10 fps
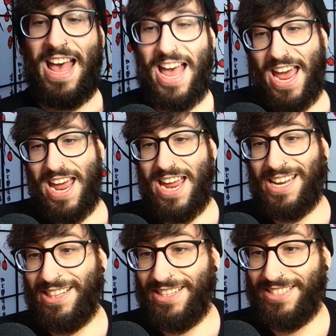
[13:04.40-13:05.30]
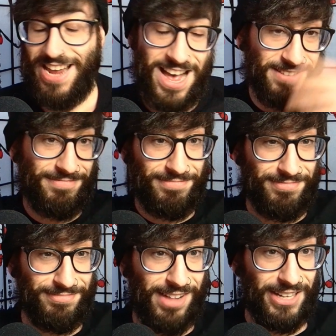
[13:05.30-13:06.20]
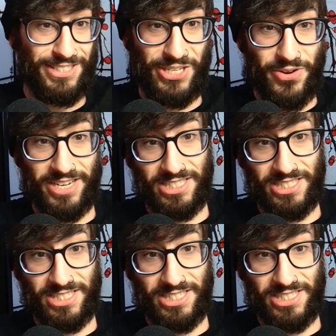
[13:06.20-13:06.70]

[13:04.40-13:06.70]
and yeah, I'll see you guys